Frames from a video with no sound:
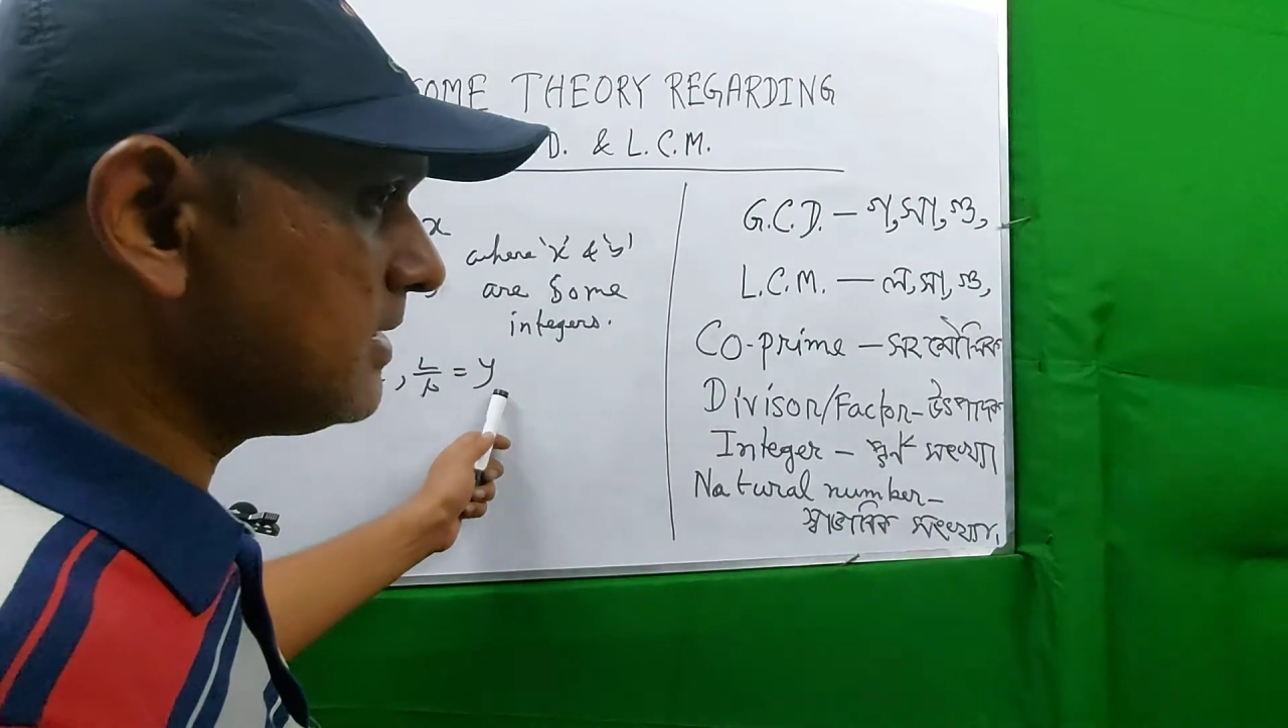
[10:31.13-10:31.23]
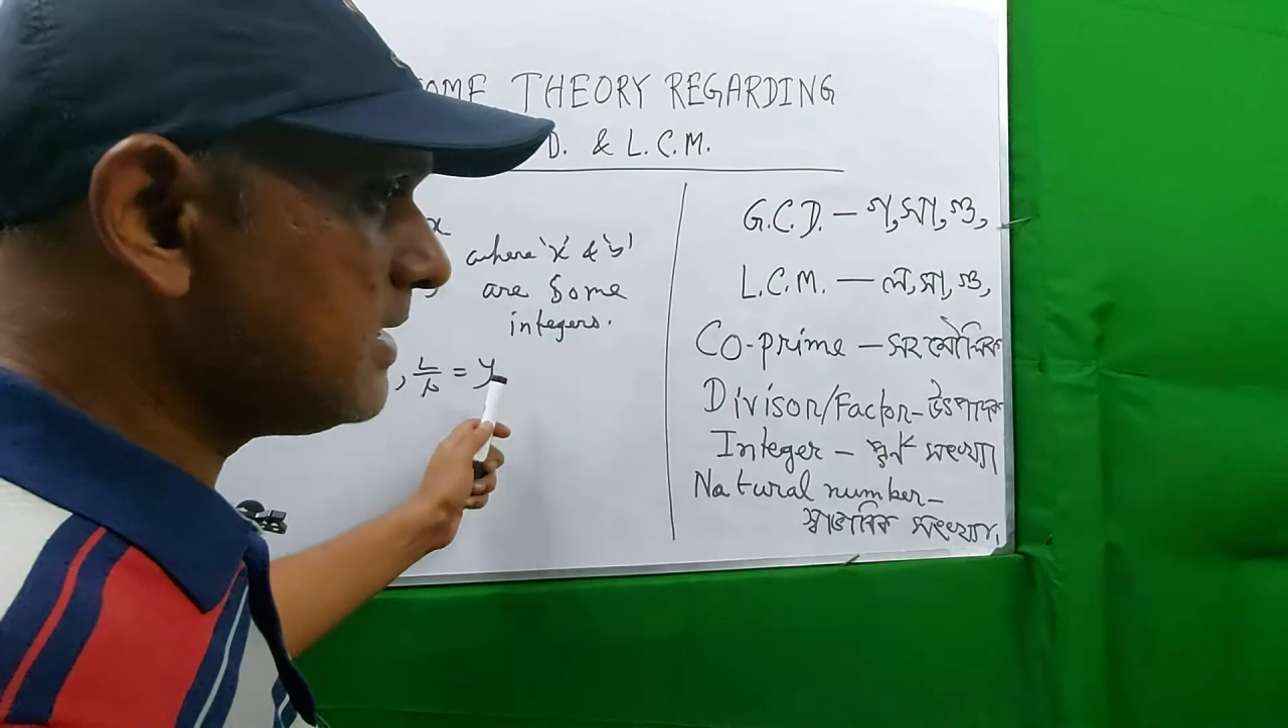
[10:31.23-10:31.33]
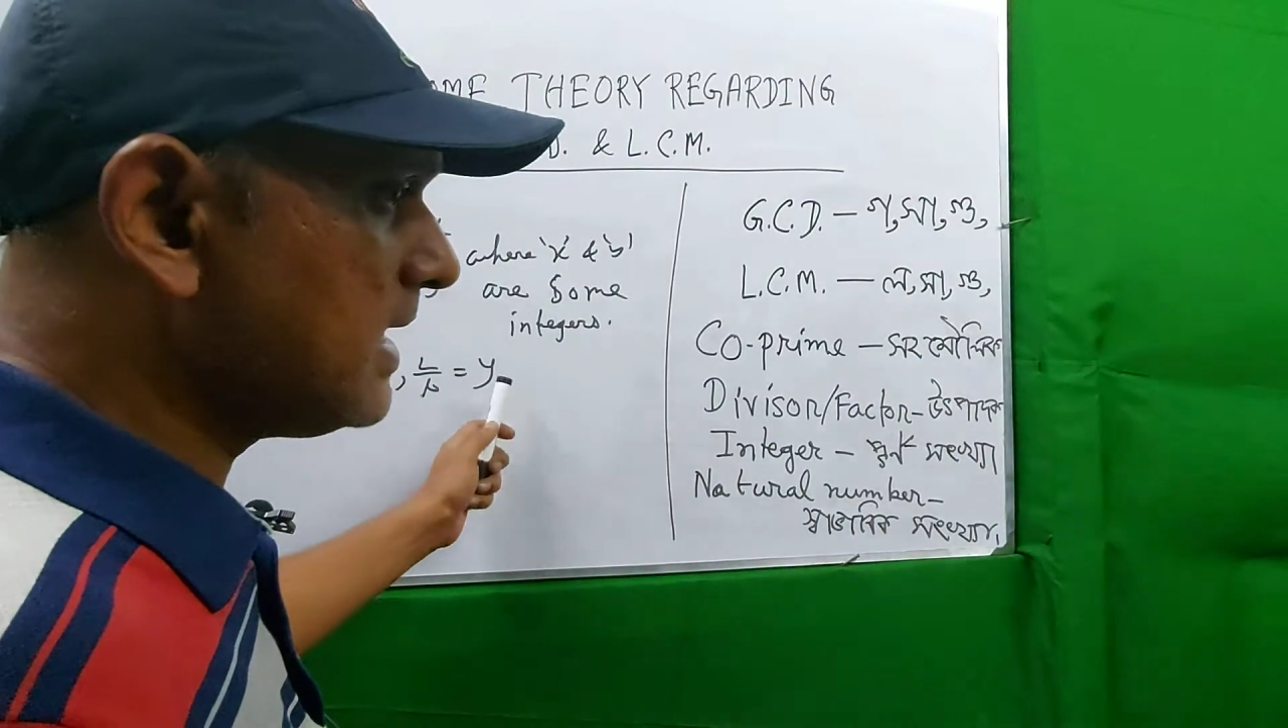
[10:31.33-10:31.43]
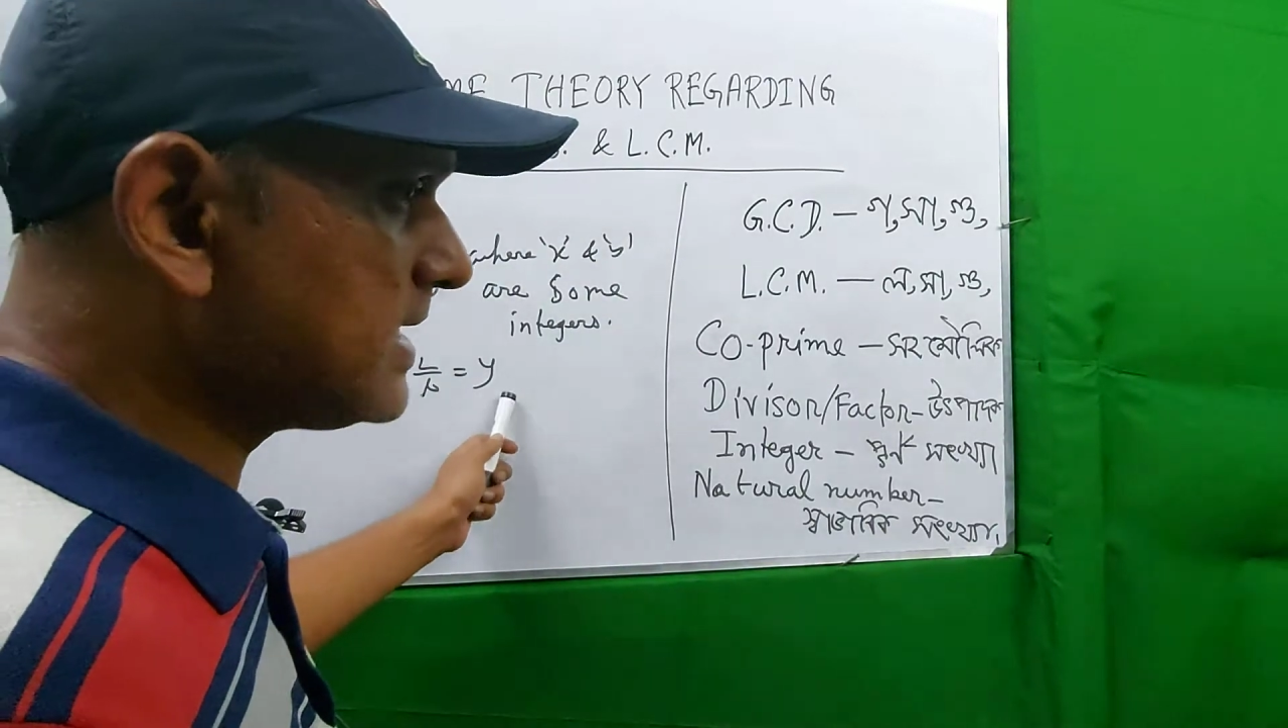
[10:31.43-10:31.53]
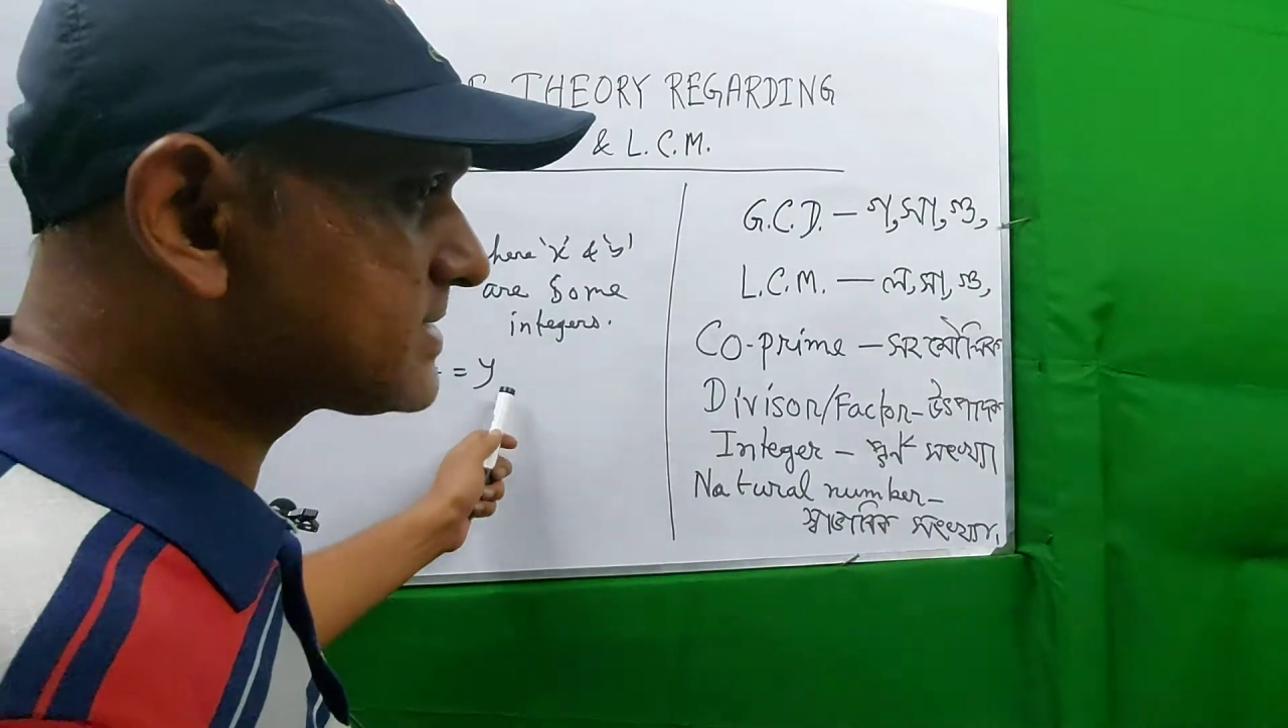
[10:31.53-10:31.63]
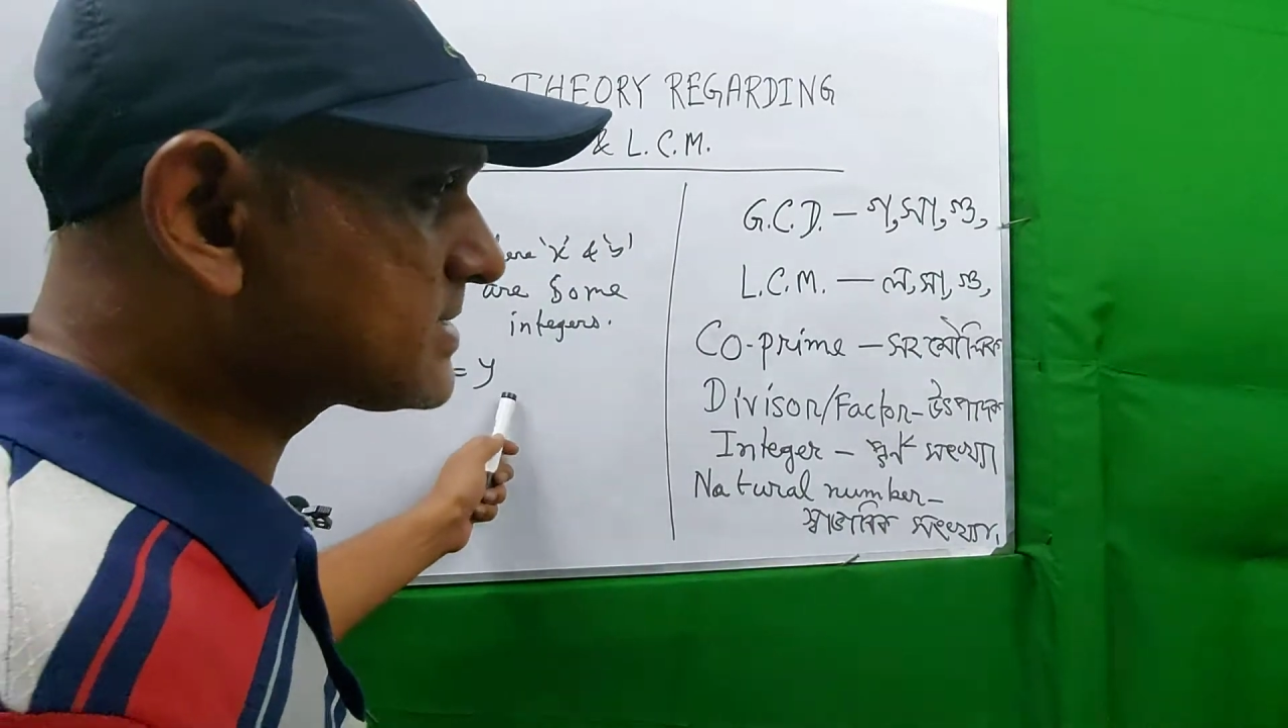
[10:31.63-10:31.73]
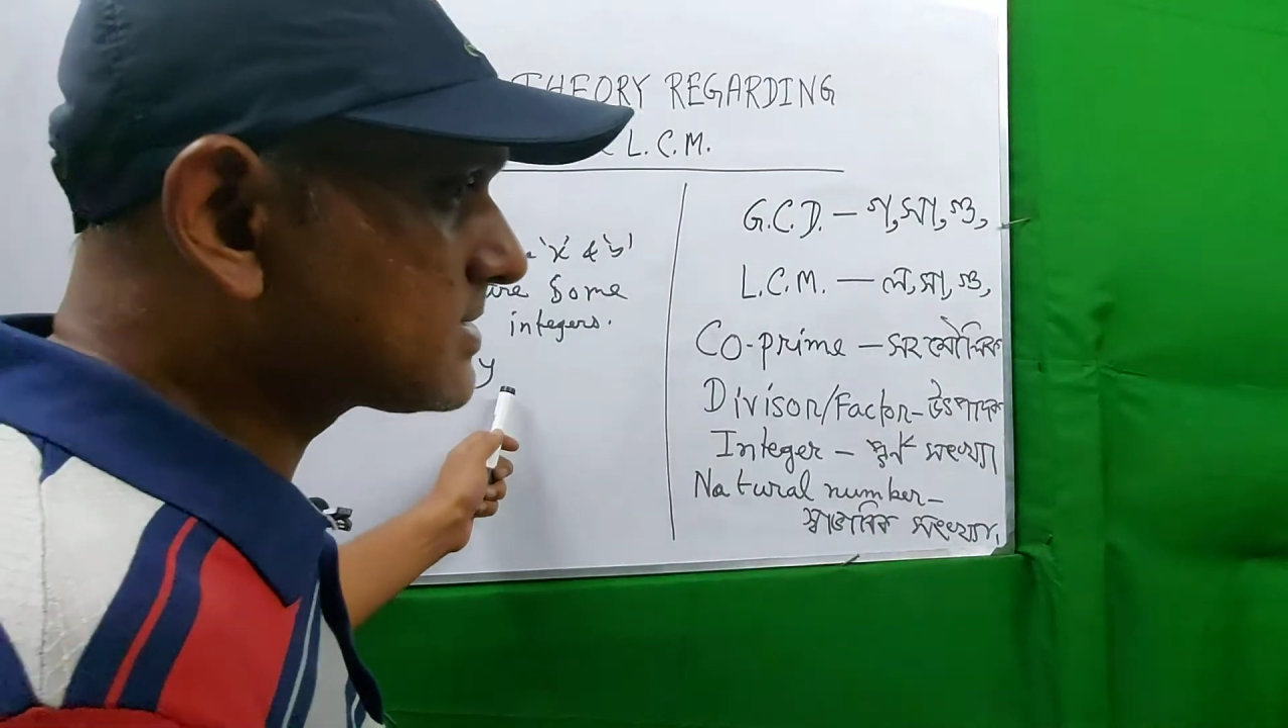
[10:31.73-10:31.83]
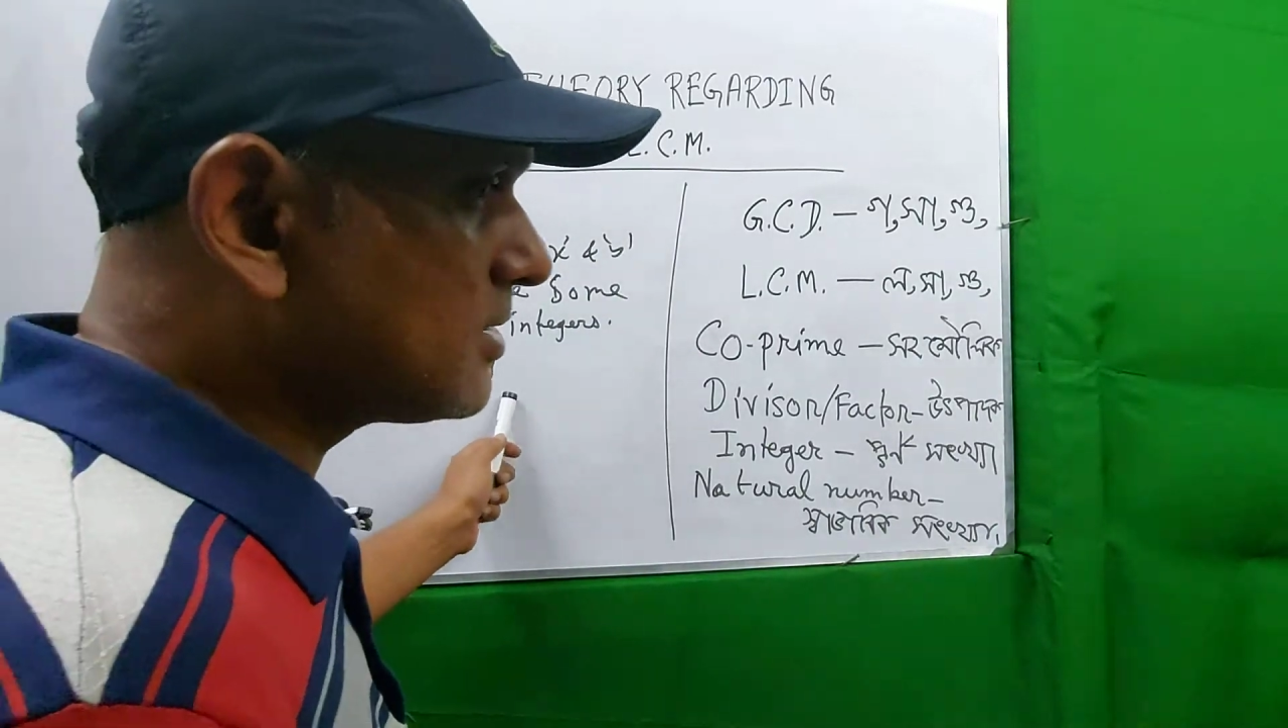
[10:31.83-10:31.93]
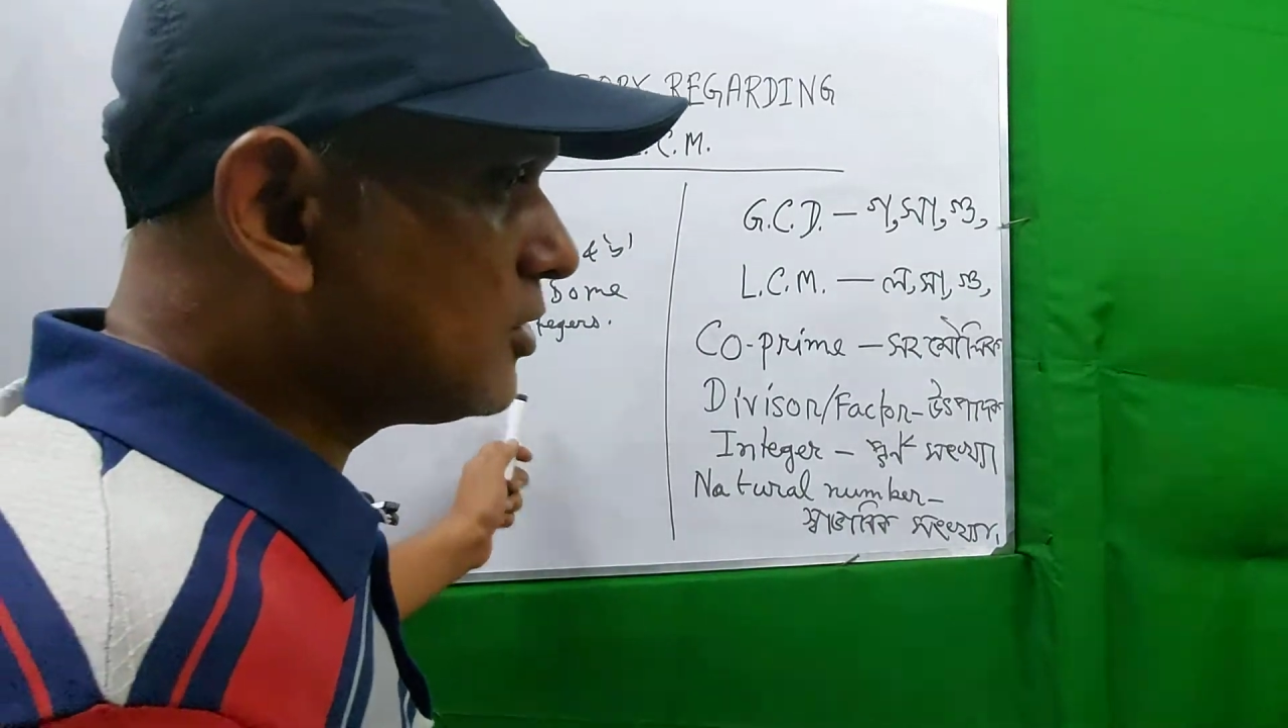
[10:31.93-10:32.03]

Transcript: has